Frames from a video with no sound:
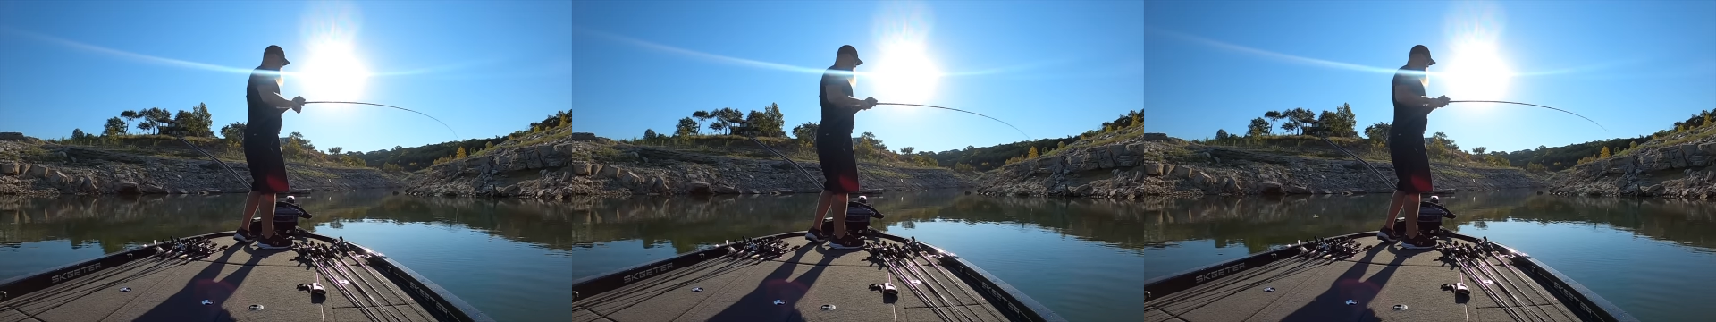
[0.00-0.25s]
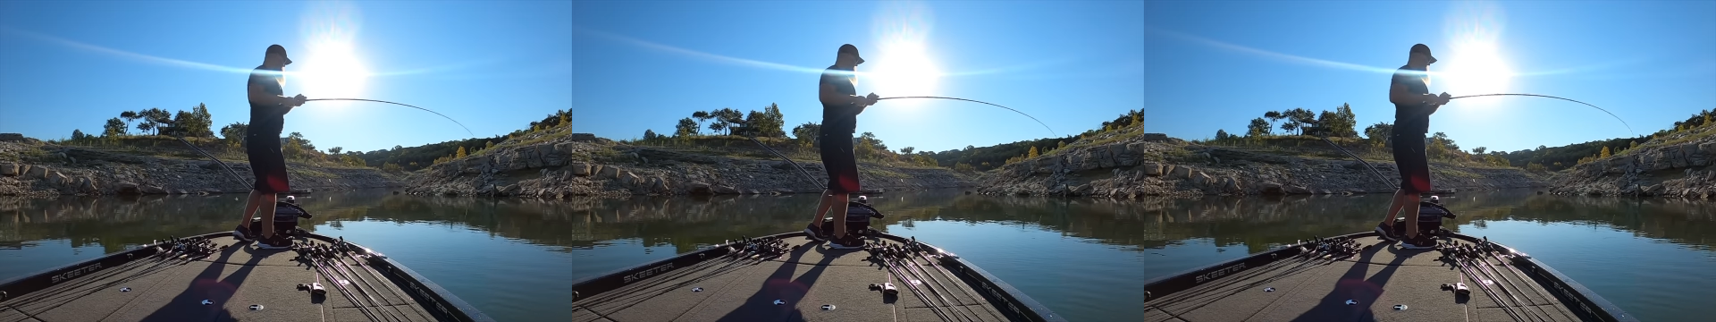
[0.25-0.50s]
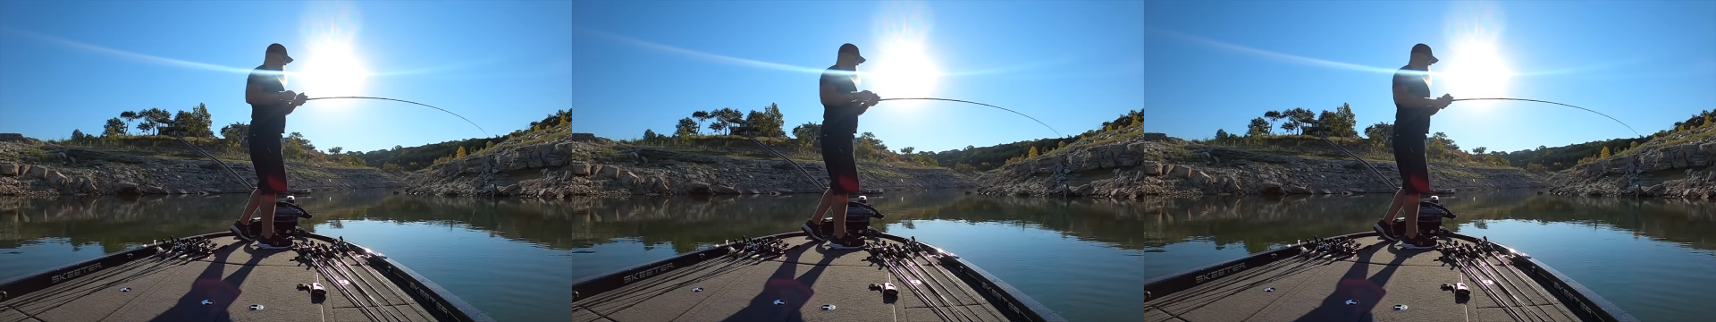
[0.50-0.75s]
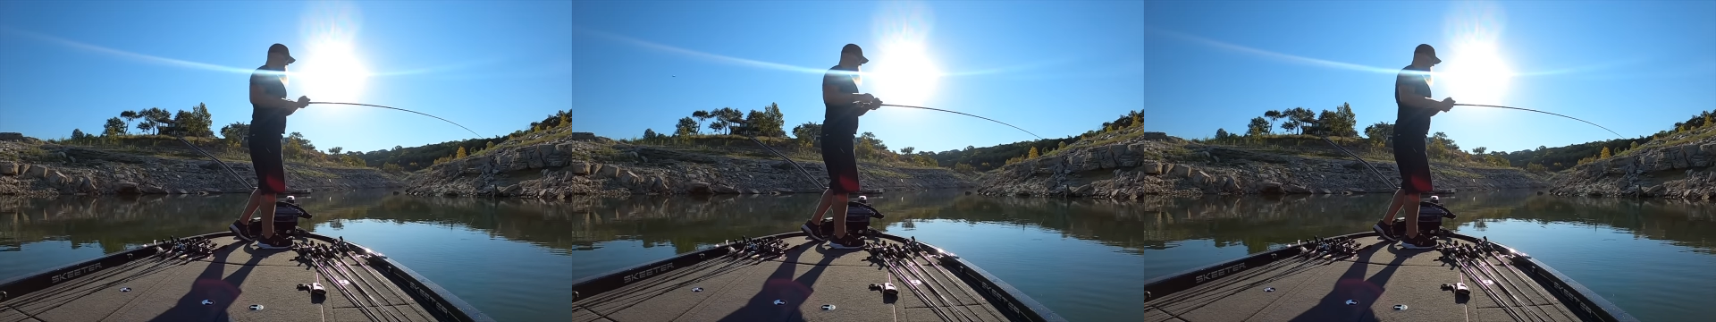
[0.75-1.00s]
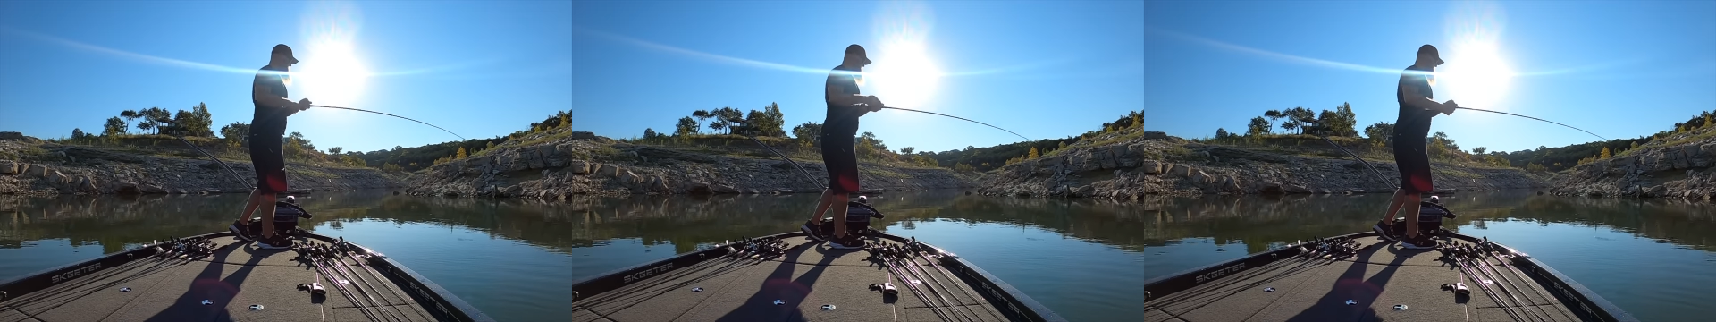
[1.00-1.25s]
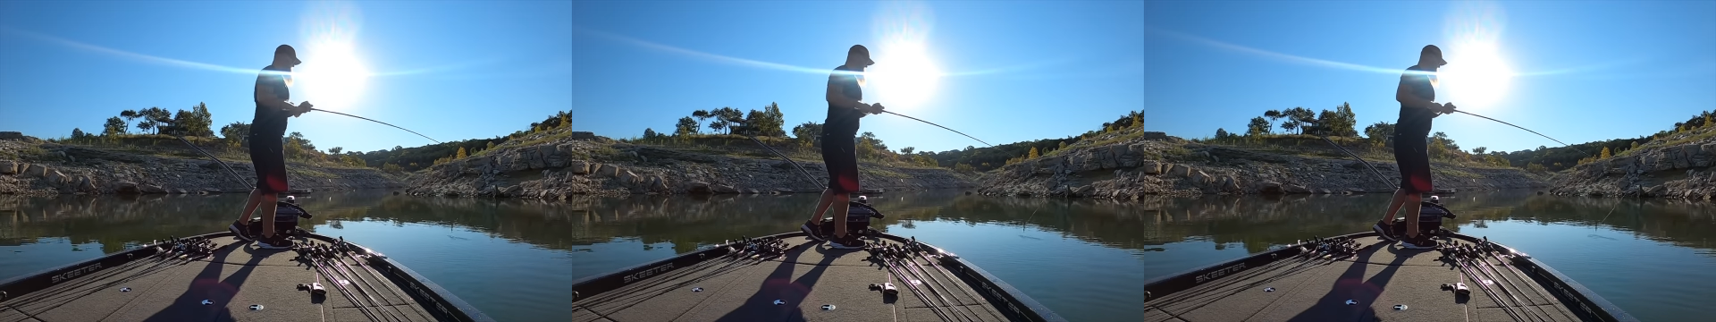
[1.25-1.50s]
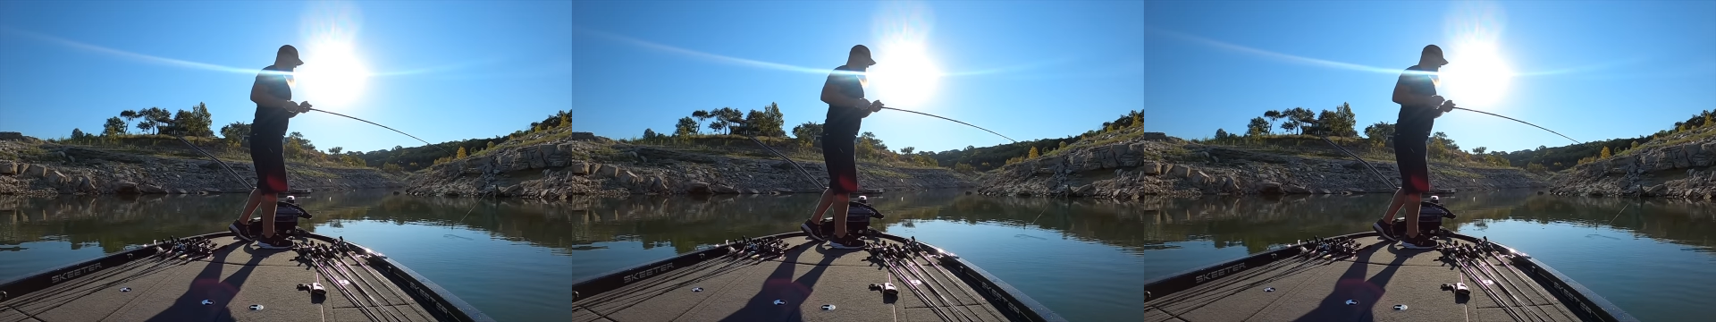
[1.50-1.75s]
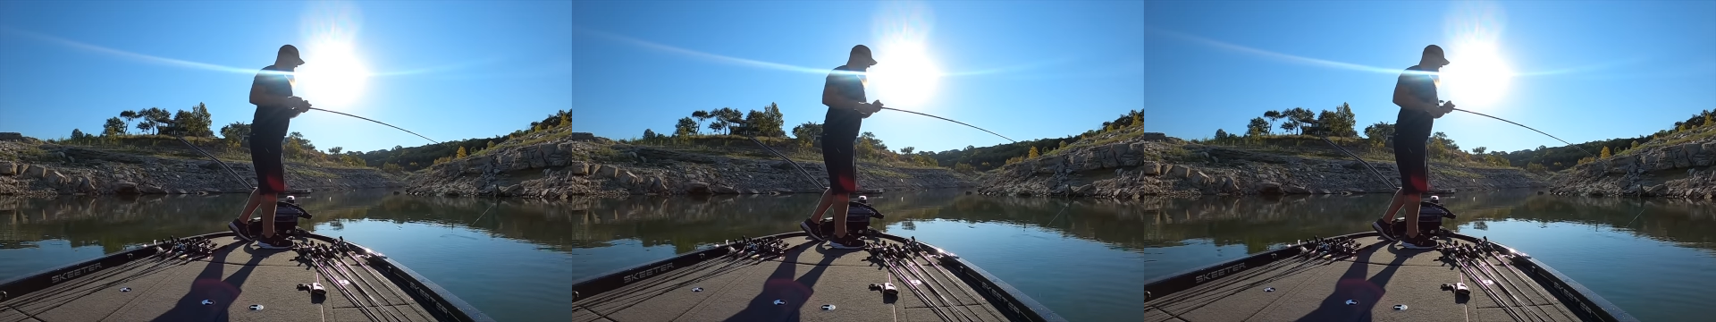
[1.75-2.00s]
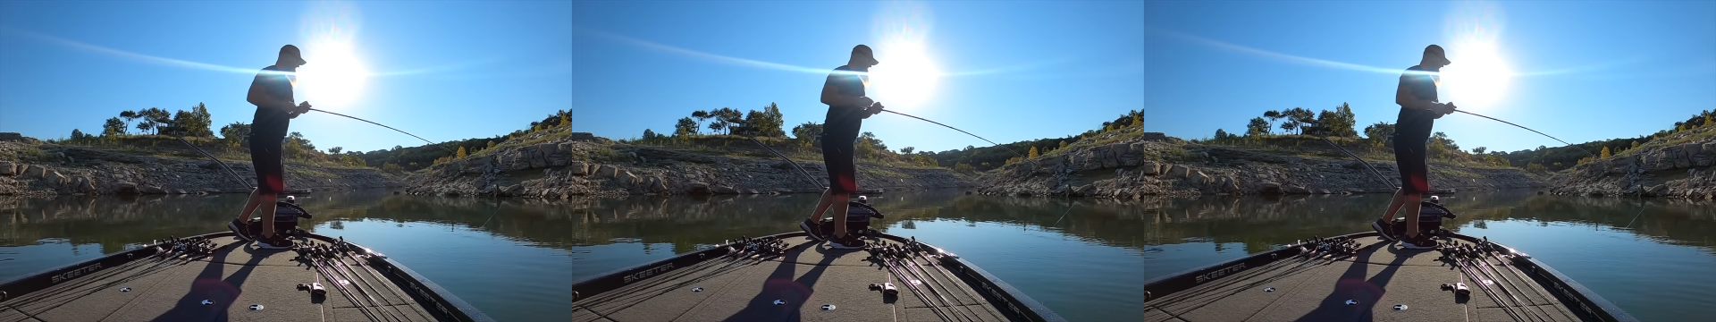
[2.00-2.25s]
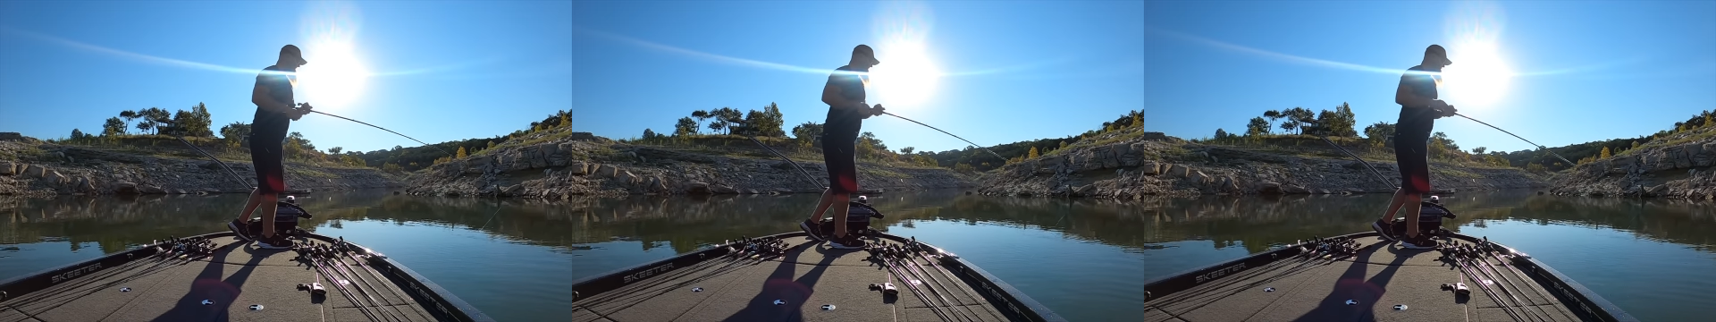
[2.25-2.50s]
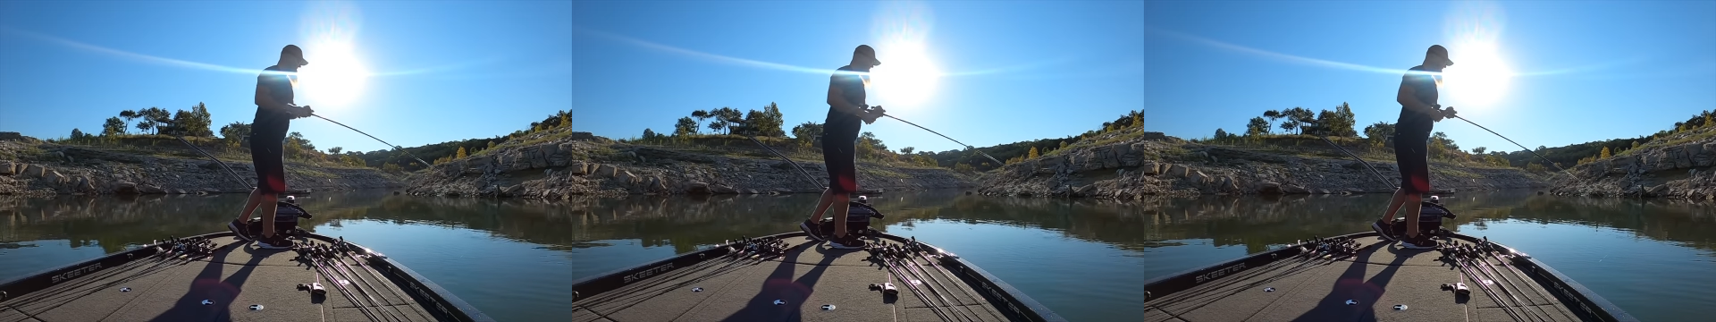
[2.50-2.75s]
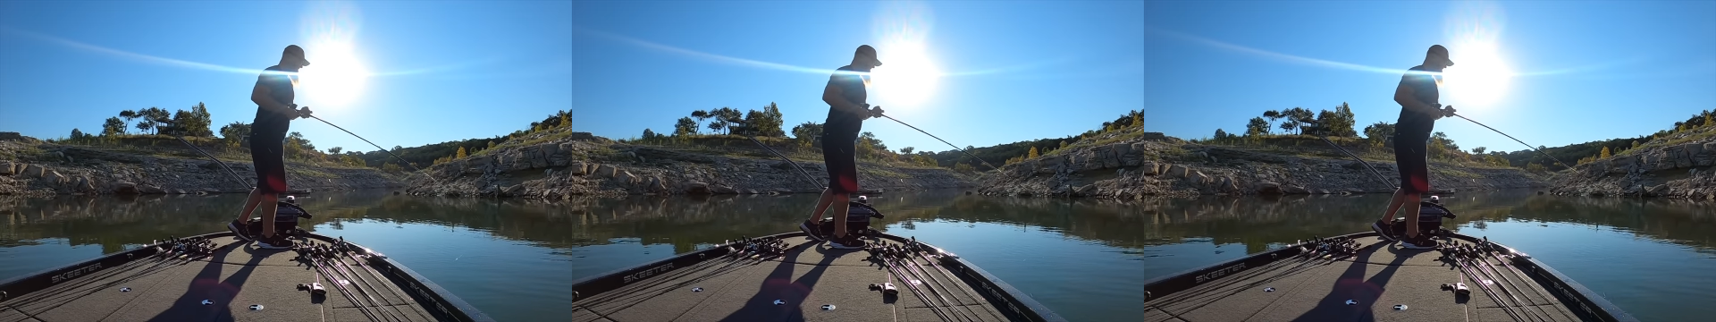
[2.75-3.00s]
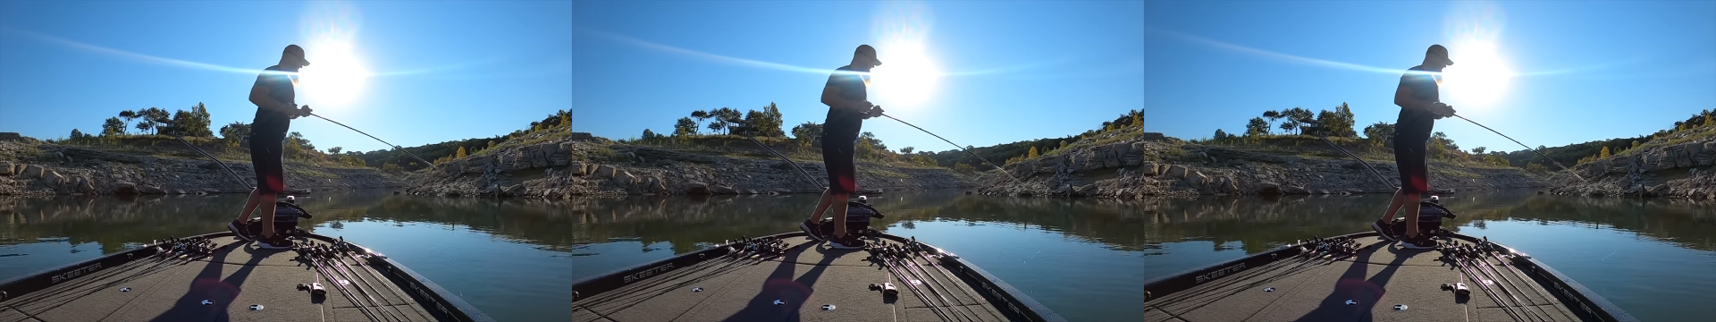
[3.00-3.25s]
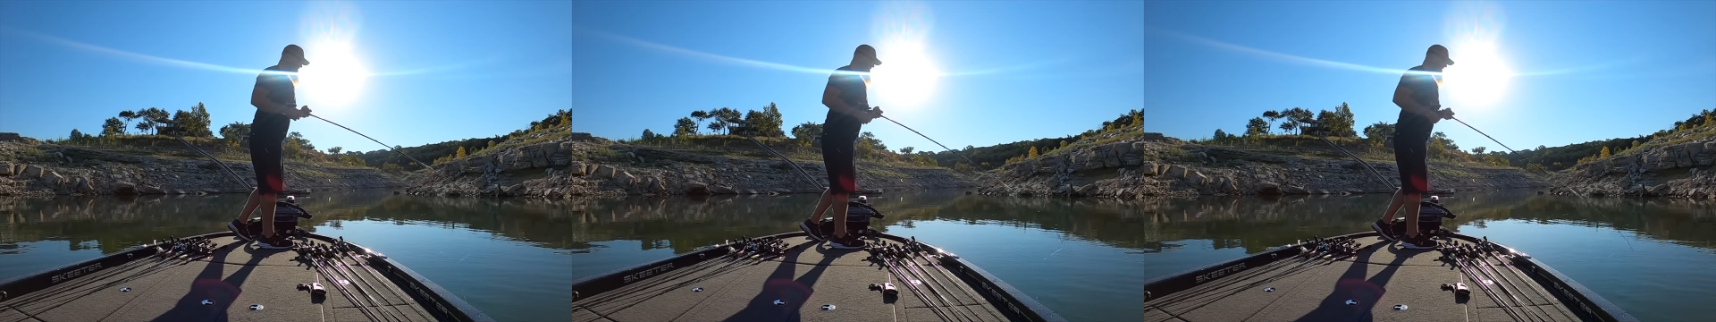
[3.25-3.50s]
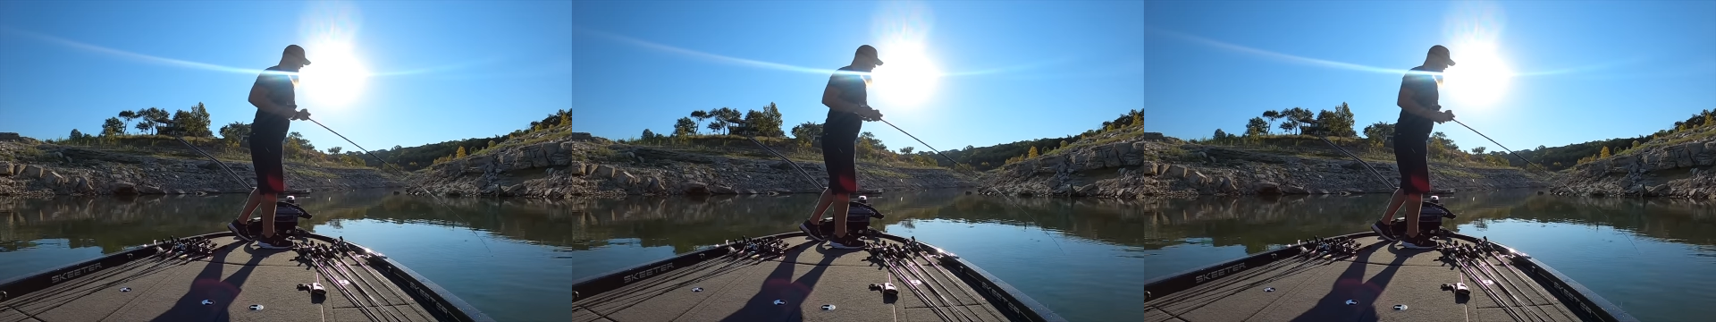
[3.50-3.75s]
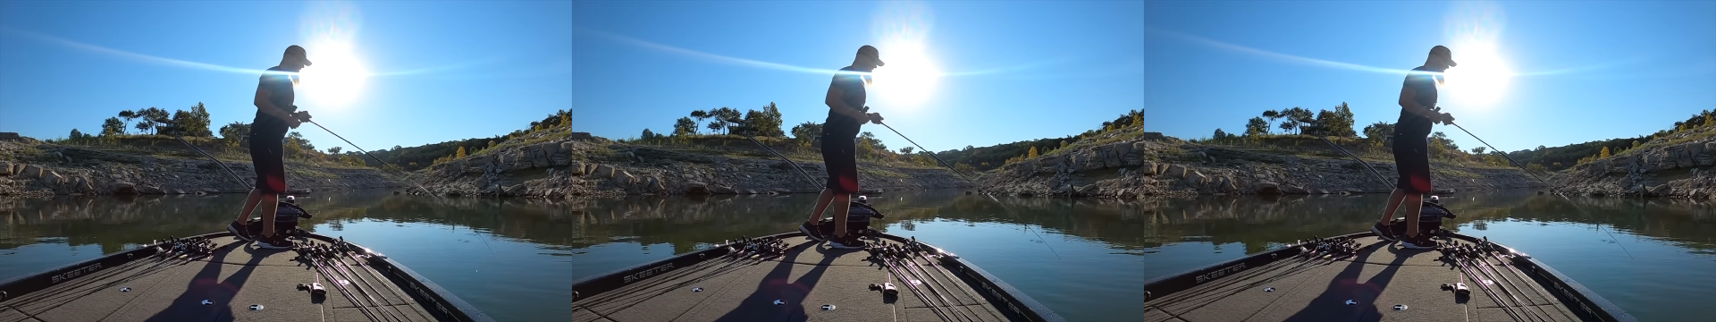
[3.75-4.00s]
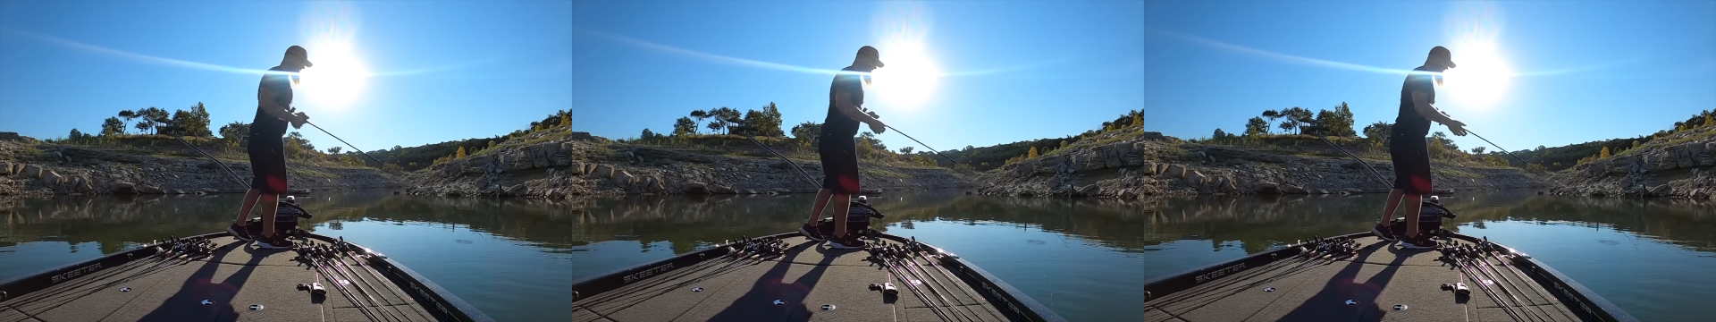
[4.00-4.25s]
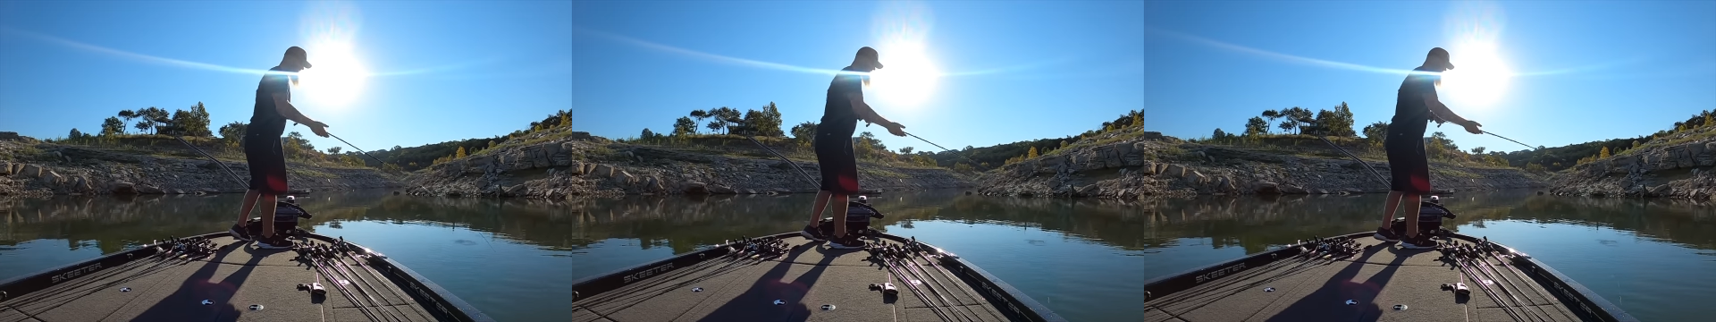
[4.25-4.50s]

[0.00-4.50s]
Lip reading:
Nobody's mouth can be seen.